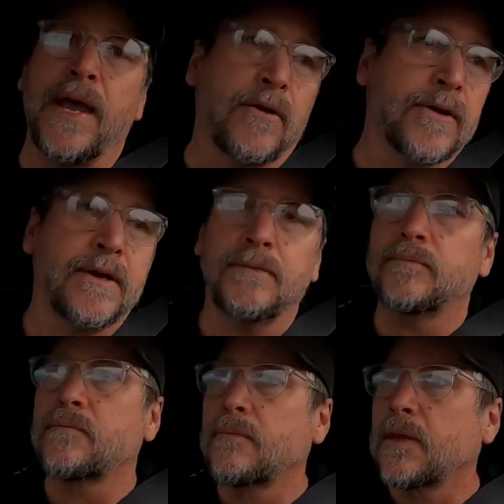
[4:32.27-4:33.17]
I'm angry.
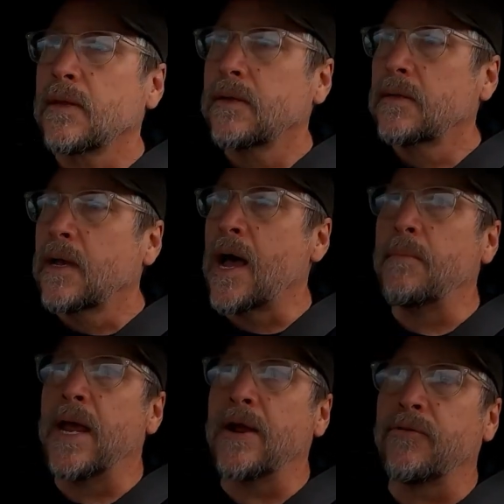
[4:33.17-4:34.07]

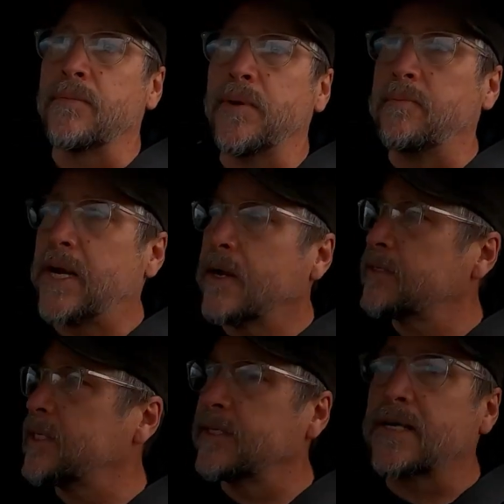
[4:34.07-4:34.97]
I'm angry
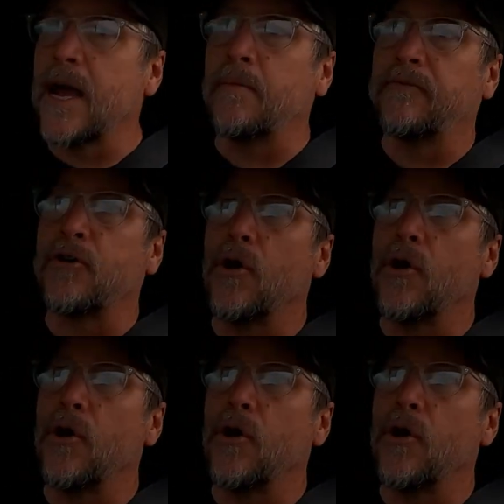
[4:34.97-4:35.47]
because in a time of